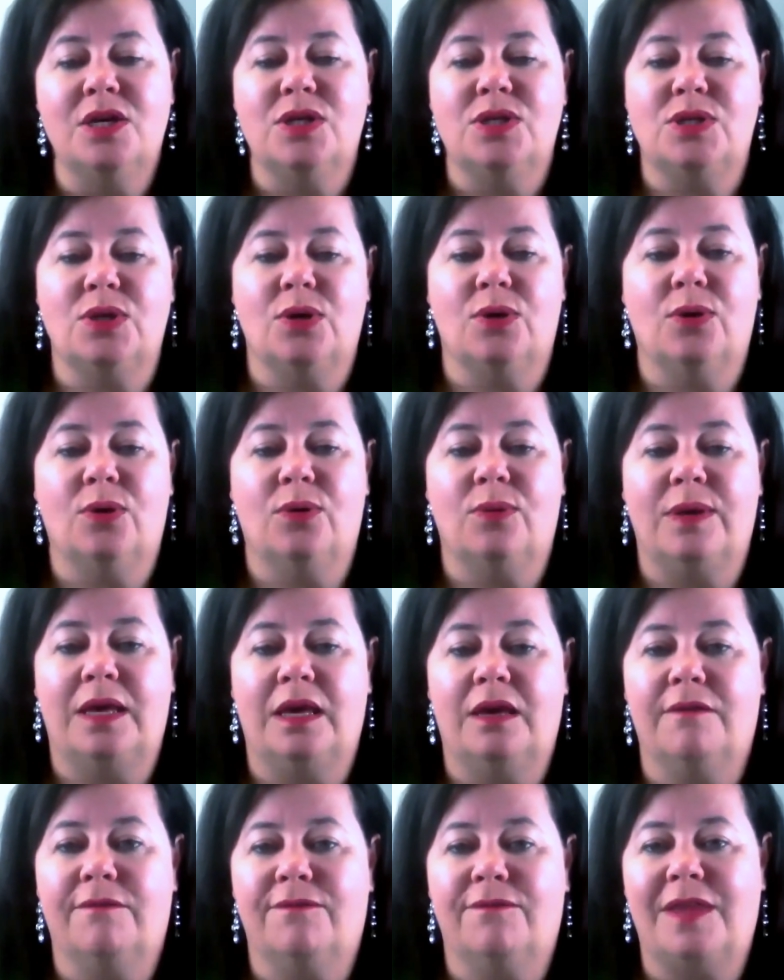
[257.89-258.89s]
So
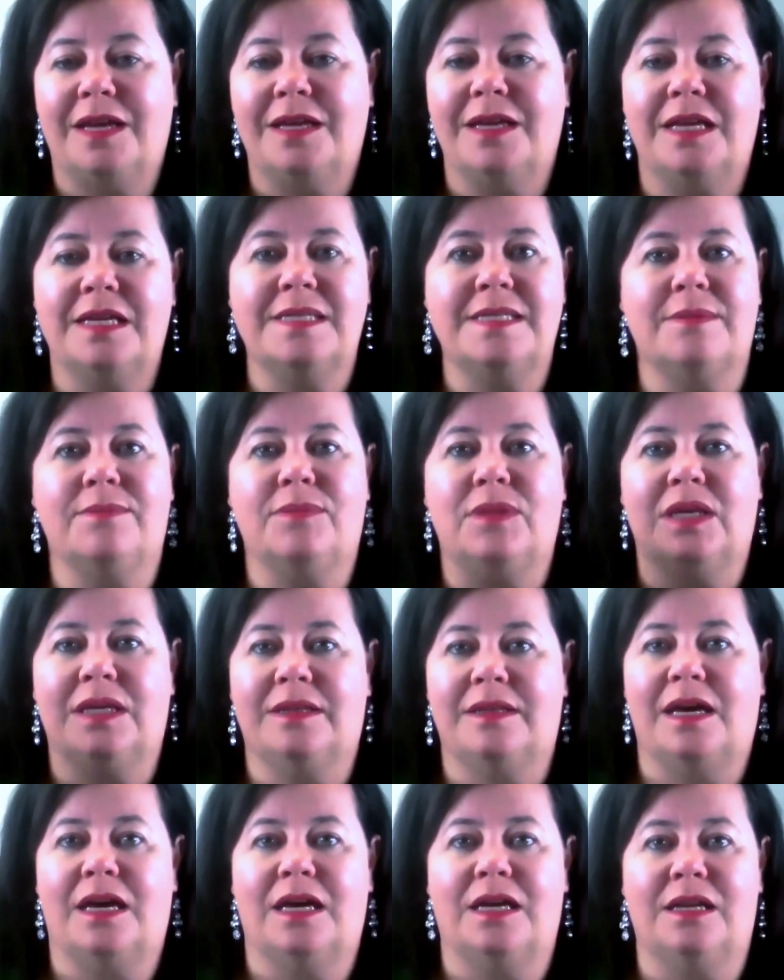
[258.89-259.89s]
if that is
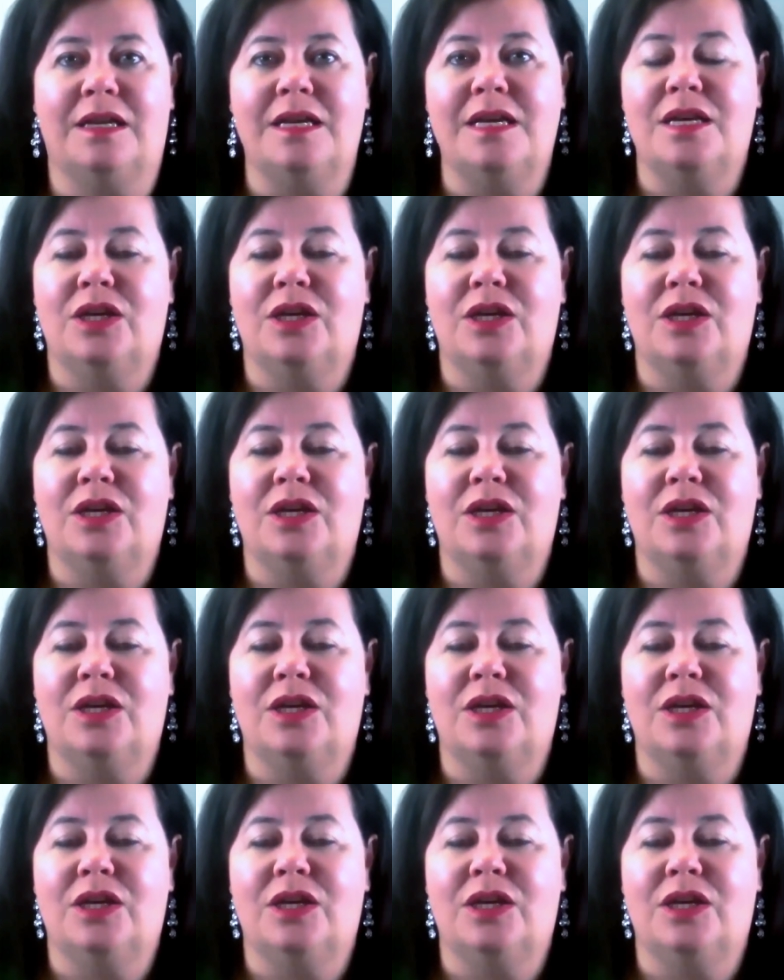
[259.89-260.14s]
something that